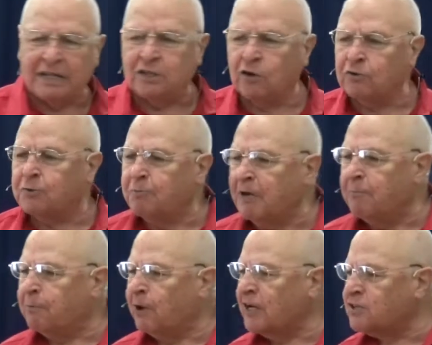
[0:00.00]
But those
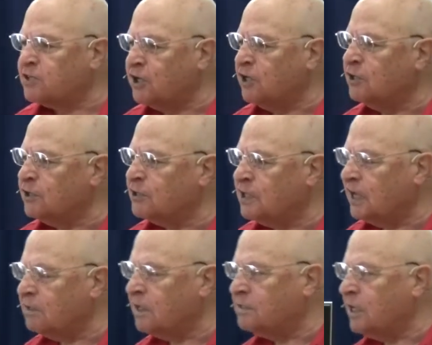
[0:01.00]
people are still,
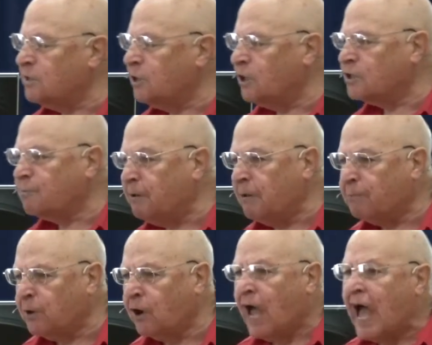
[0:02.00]
uh, those
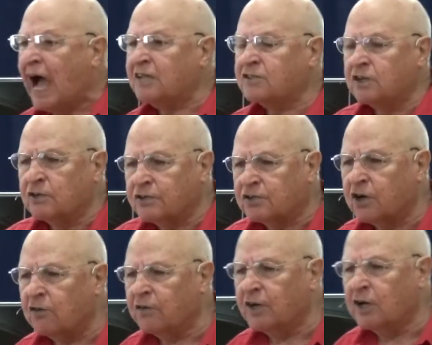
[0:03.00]
people are still
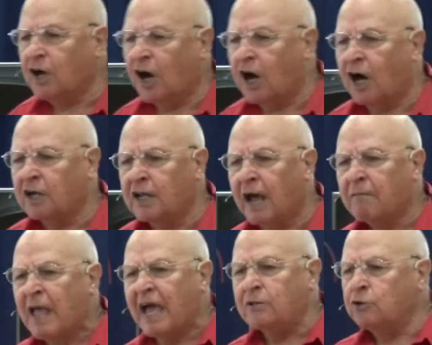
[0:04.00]
serving God
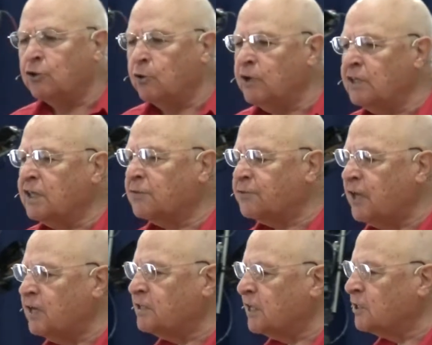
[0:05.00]
and doing the
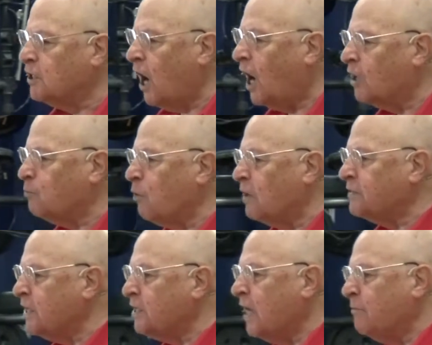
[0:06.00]
things that God
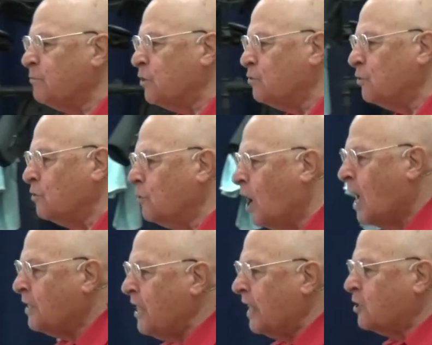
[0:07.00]
wants them to do.
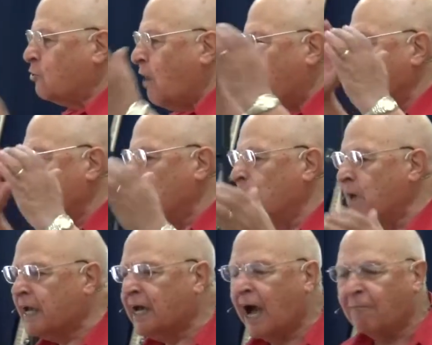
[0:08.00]
They're trying to
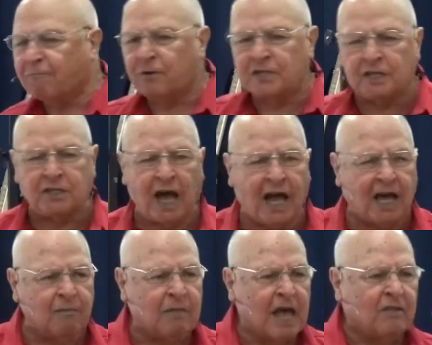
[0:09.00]
make up for the
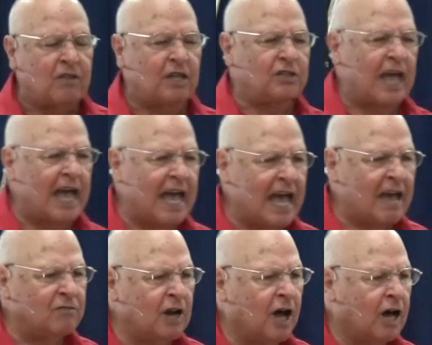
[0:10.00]
time that they
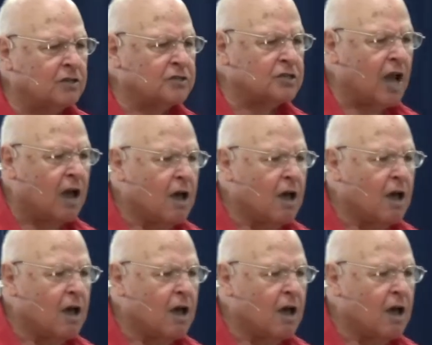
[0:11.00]
have lost